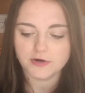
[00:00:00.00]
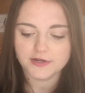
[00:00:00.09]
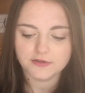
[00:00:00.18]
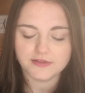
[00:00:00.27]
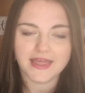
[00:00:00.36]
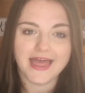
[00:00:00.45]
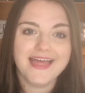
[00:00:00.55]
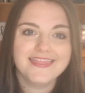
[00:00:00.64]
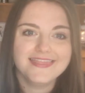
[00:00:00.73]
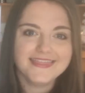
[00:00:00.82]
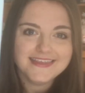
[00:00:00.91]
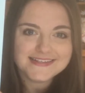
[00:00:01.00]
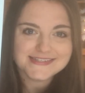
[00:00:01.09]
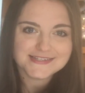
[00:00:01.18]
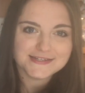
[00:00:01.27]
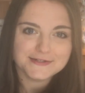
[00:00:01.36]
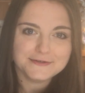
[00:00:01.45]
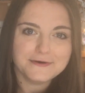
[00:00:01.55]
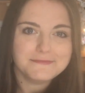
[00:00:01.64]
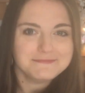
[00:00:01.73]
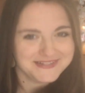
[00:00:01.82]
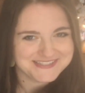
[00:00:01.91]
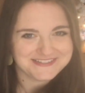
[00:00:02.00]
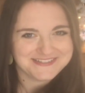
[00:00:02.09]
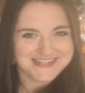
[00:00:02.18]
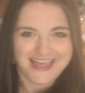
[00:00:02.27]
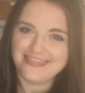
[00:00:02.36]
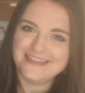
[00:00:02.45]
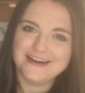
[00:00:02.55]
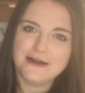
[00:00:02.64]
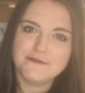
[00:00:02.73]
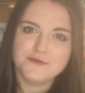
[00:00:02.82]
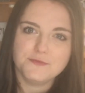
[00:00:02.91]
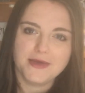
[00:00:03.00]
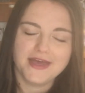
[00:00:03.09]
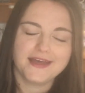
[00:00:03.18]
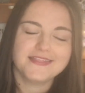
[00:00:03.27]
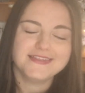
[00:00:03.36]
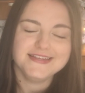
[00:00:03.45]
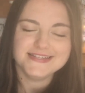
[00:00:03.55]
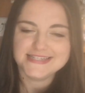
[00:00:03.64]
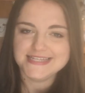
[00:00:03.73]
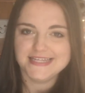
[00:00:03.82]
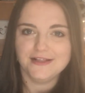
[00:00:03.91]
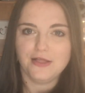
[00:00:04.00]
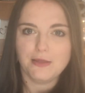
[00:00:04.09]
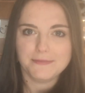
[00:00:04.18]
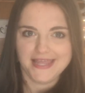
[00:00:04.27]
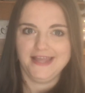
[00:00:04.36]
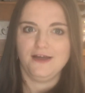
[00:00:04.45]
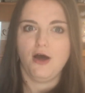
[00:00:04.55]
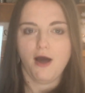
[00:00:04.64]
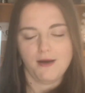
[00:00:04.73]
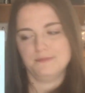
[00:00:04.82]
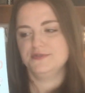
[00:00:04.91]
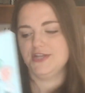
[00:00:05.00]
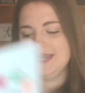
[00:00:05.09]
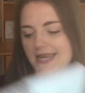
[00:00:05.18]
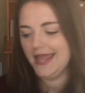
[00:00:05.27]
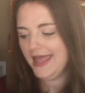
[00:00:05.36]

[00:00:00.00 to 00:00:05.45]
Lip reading: or you'll get these 2 bundled together if you pick the teal pink option.